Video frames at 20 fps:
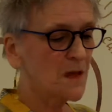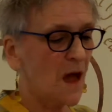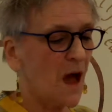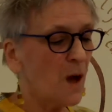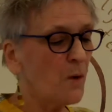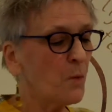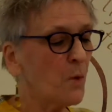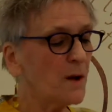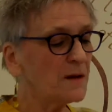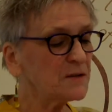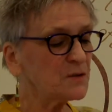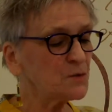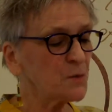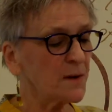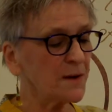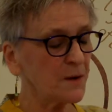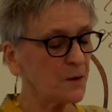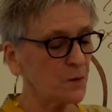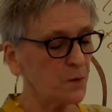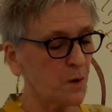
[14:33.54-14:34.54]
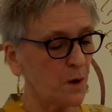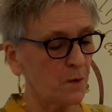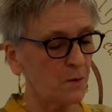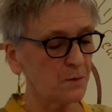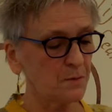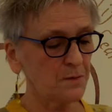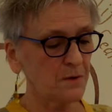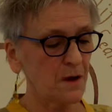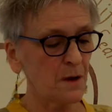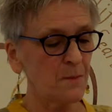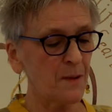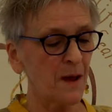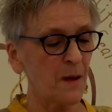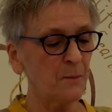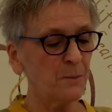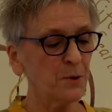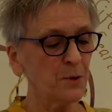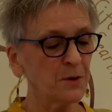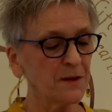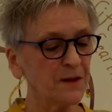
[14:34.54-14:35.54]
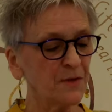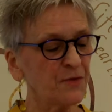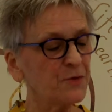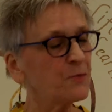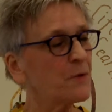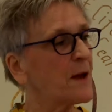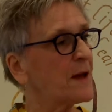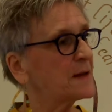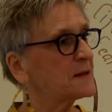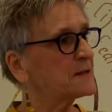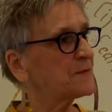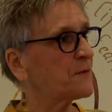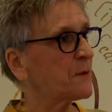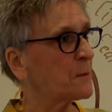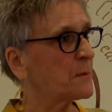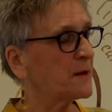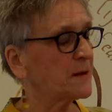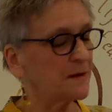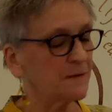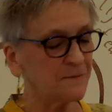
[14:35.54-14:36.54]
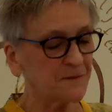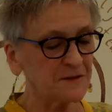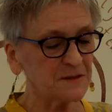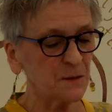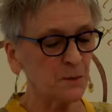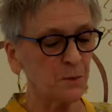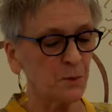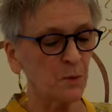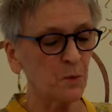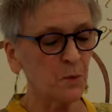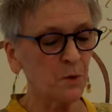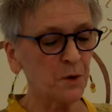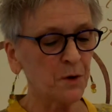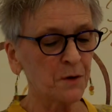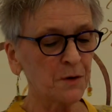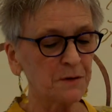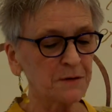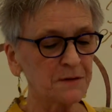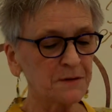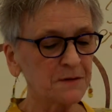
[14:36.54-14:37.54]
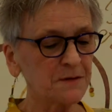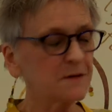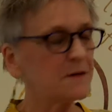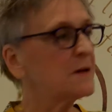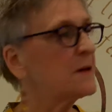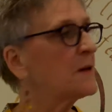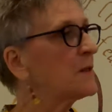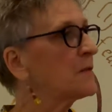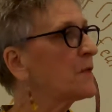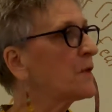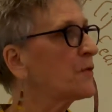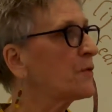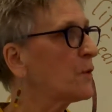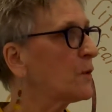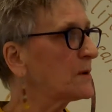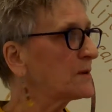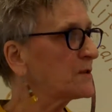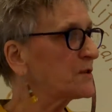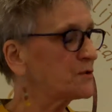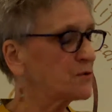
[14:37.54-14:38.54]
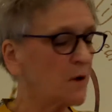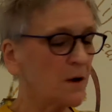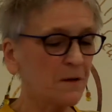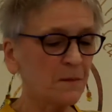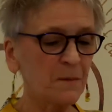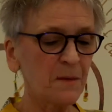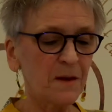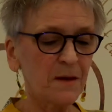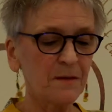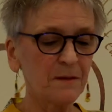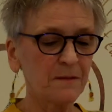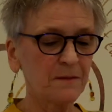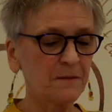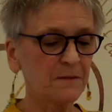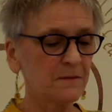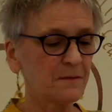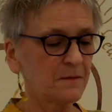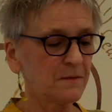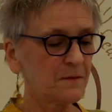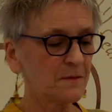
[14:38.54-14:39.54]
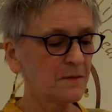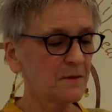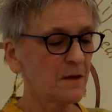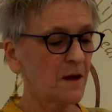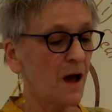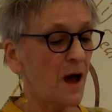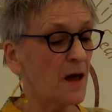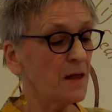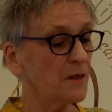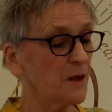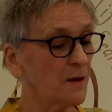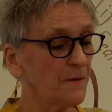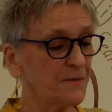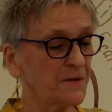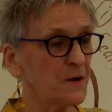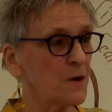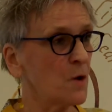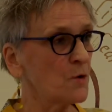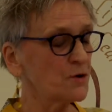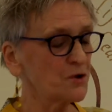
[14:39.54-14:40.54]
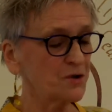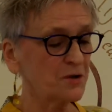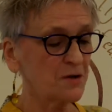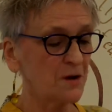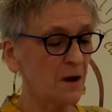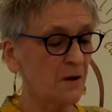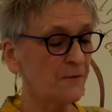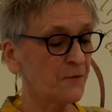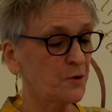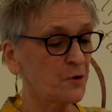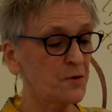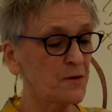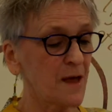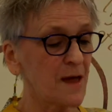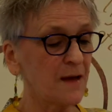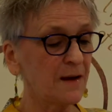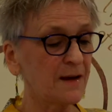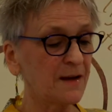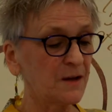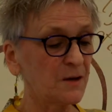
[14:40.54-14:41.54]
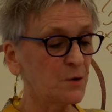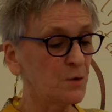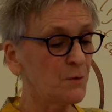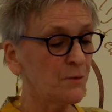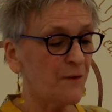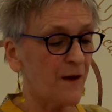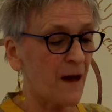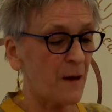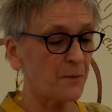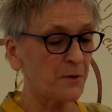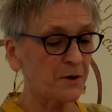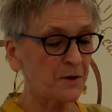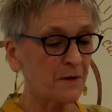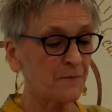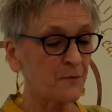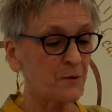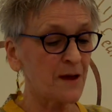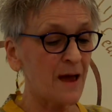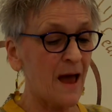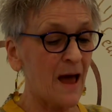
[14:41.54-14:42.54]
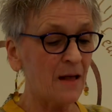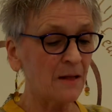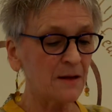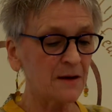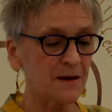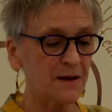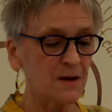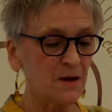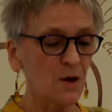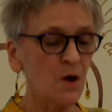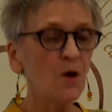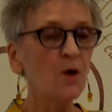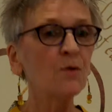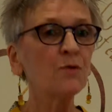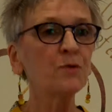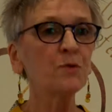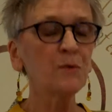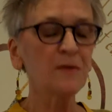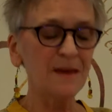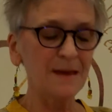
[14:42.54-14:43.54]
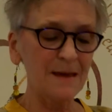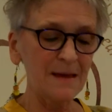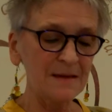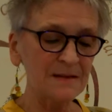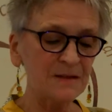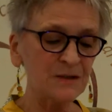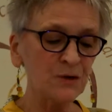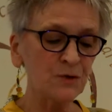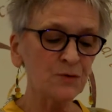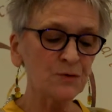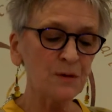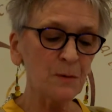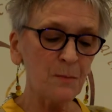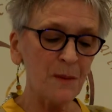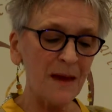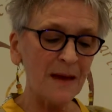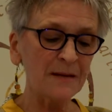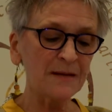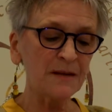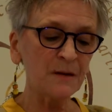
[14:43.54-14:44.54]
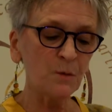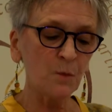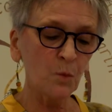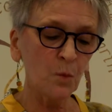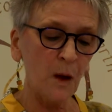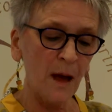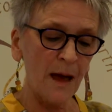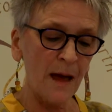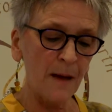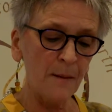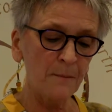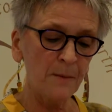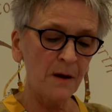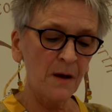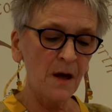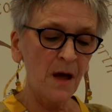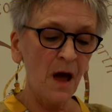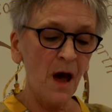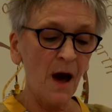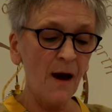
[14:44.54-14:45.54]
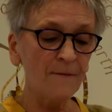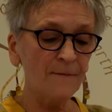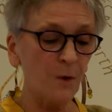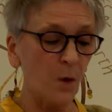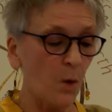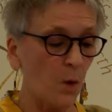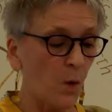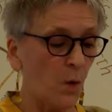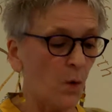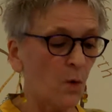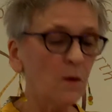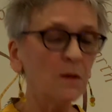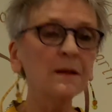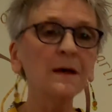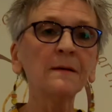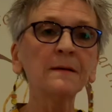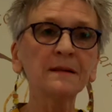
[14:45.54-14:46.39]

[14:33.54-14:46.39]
I once read a quote about pulling threads from an invisible world. The thought struck me. I love the notion of creating a new fabric of reality through the interdependent web of all